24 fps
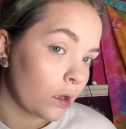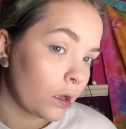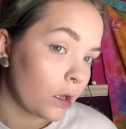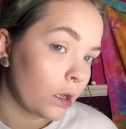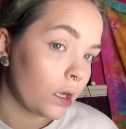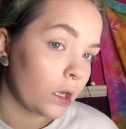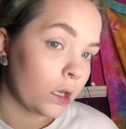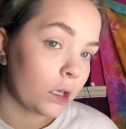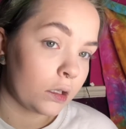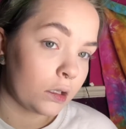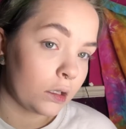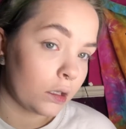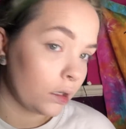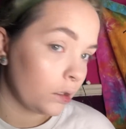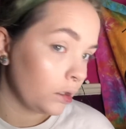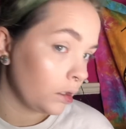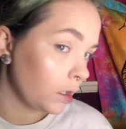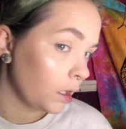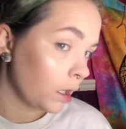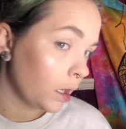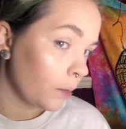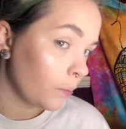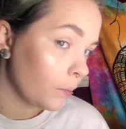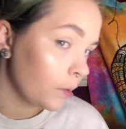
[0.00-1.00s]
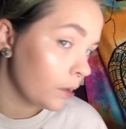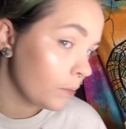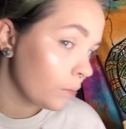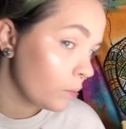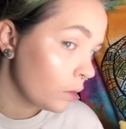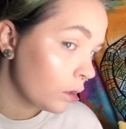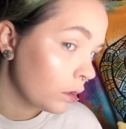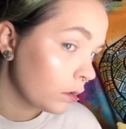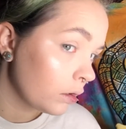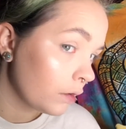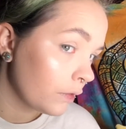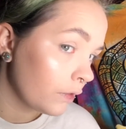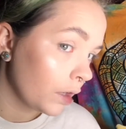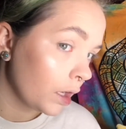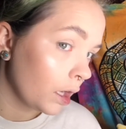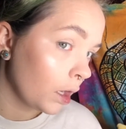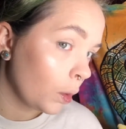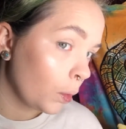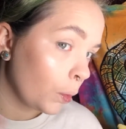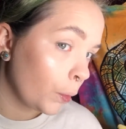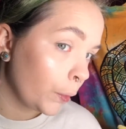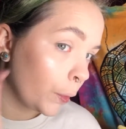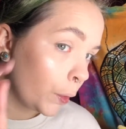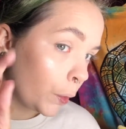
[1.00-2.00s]
And then you get a bit more of a,
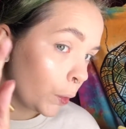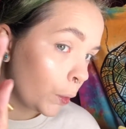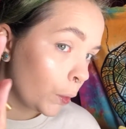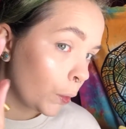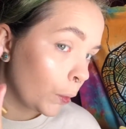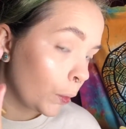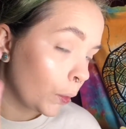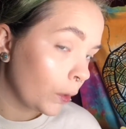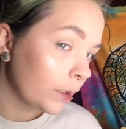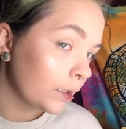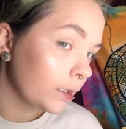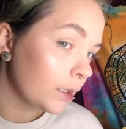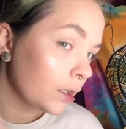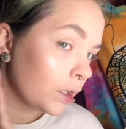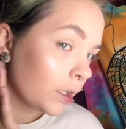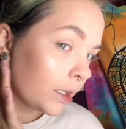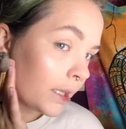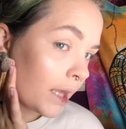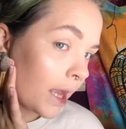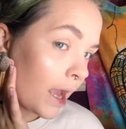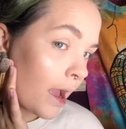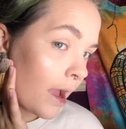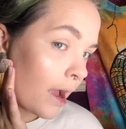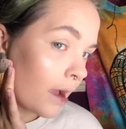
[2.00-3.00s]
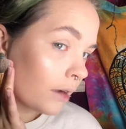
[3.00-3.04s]
whew, look at that,